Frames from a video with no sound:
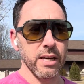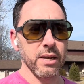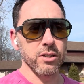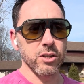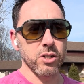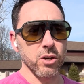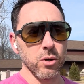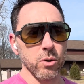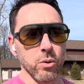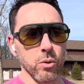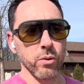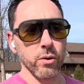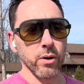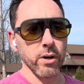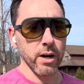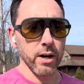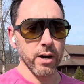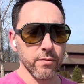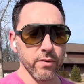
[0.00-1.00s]
into
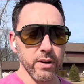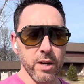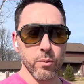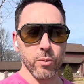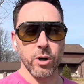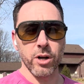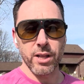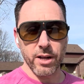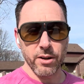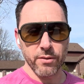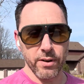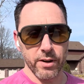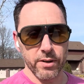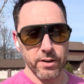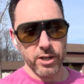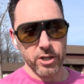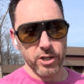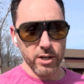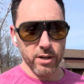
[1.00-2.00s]
a VMware Cloud
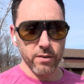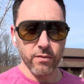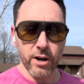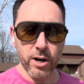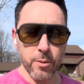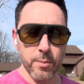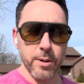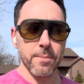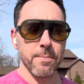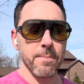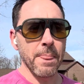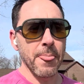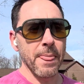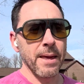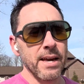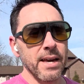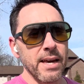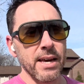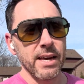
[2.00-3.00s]
Foundation environment.
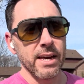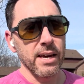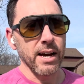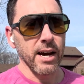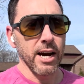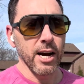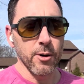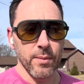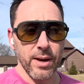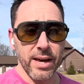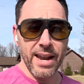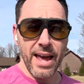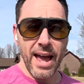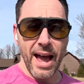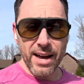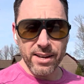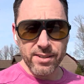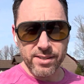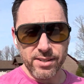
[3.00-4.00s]
Um, and
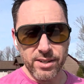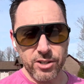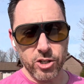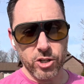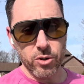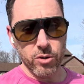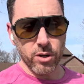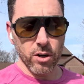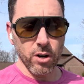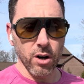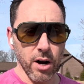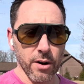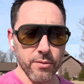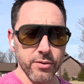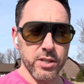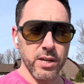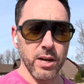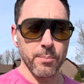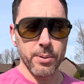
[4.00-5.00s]
as such, you could
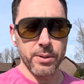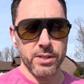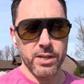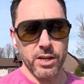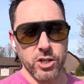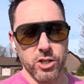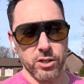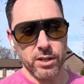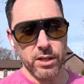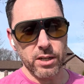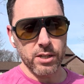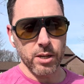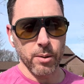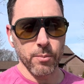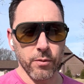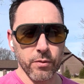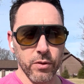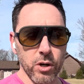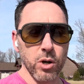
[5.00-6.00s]
offset potentially
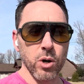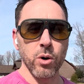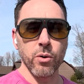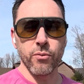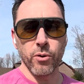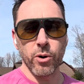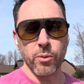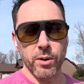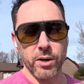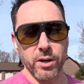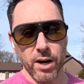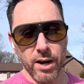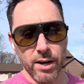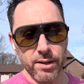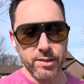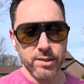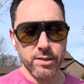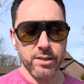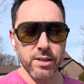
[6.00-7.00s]
some of the go forward
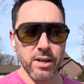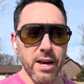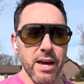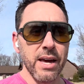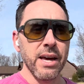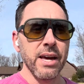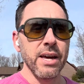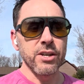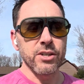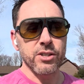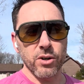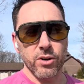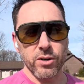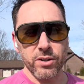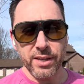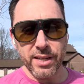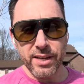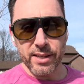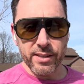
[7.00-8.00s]
costs.
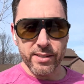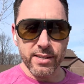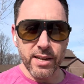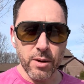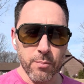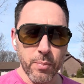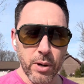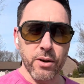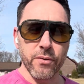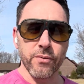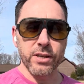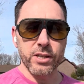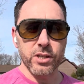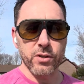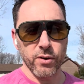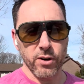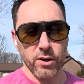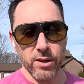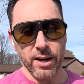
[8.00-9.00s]
Certainly the same benefits
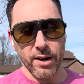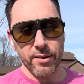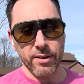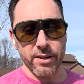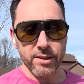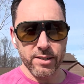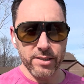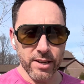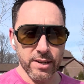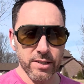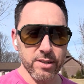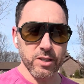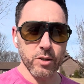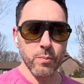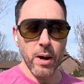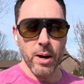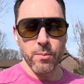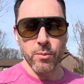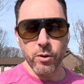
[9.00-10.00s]
for cloud exists
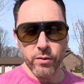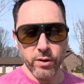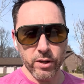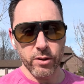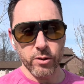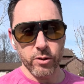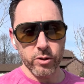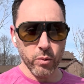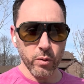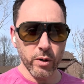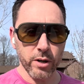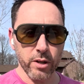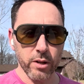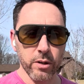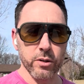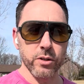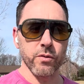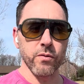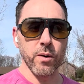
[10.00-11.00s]
by moving those
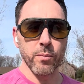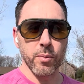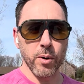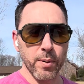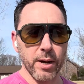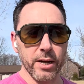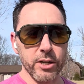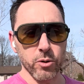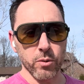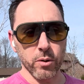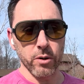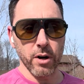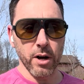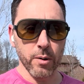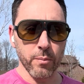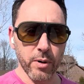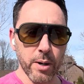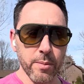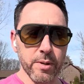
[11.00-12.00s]
workloads from perpetual or
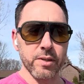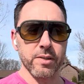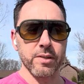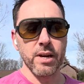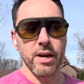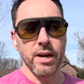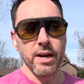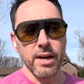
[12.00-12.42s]
on-premise